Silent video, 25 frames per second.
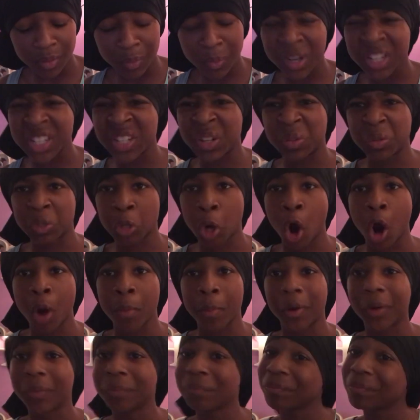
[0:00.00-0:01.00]
Wish it was
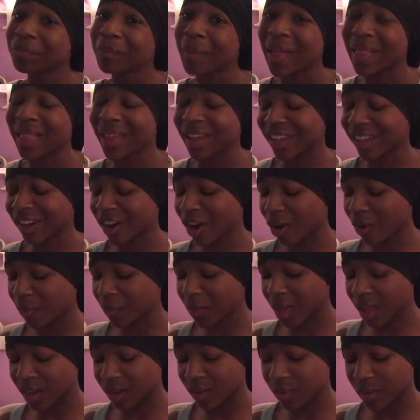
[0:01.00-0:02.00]
caramel. But I like it all.
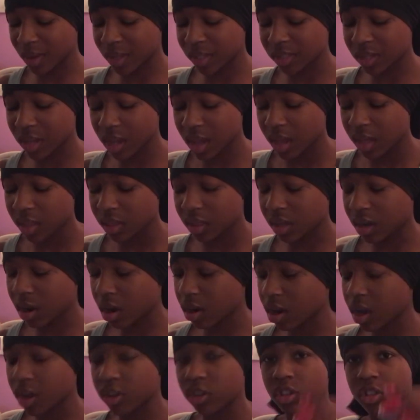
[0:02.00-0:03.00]
Anyways, then
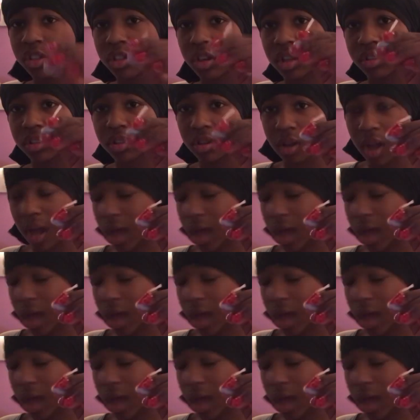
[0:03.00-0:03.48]
our coaches also